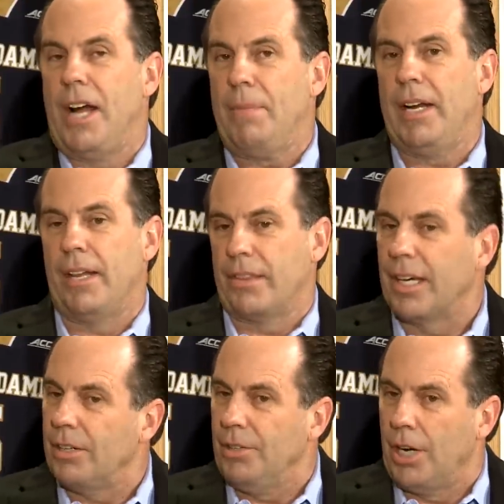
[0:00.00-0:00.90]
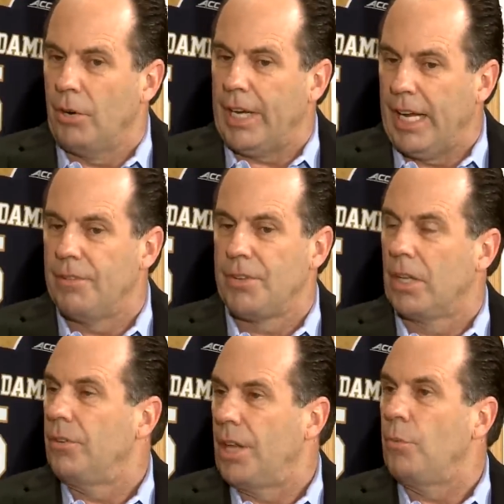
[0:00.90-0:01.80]
I mean, I think, you know, given
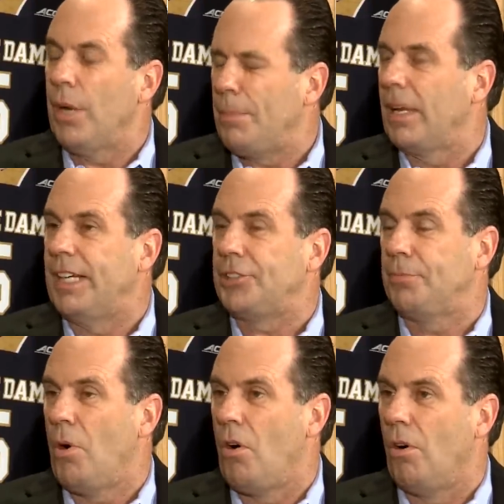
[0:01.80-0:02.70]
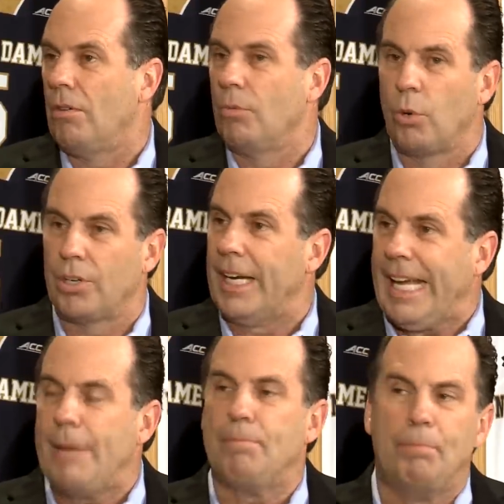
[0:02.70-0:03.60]
the, that we play small, we're going to
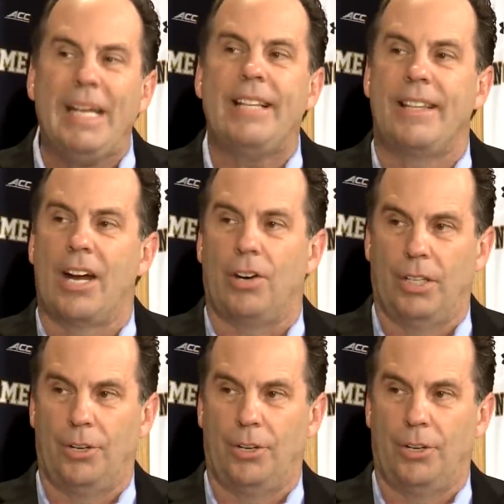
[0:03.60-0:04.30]
get beat there a